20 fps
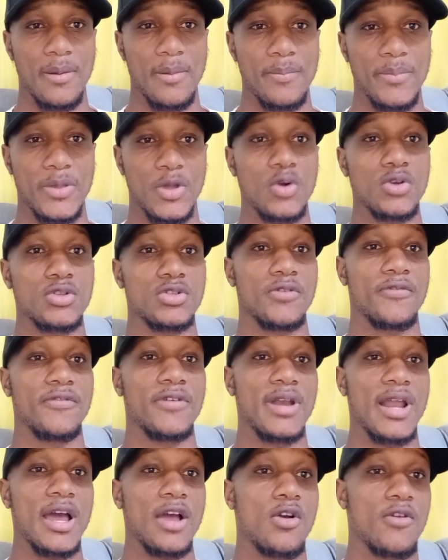Because of
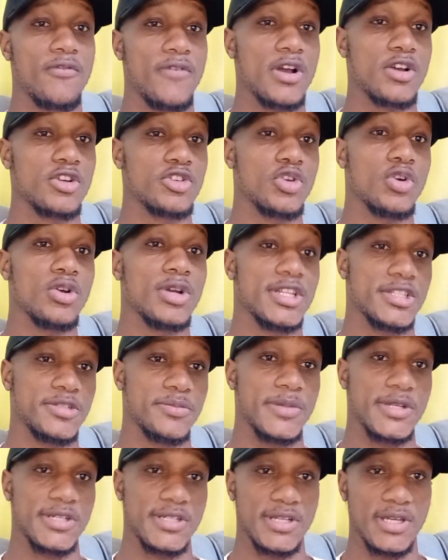lack of
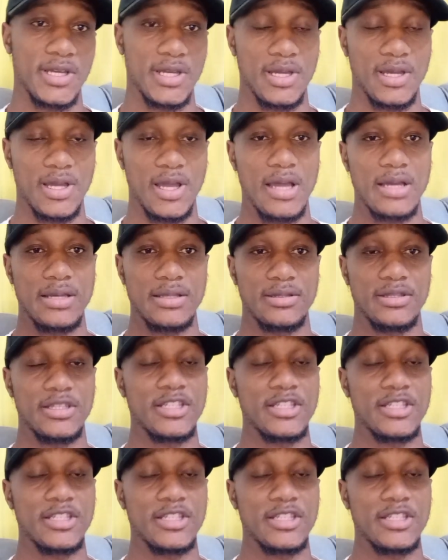acknowledgement,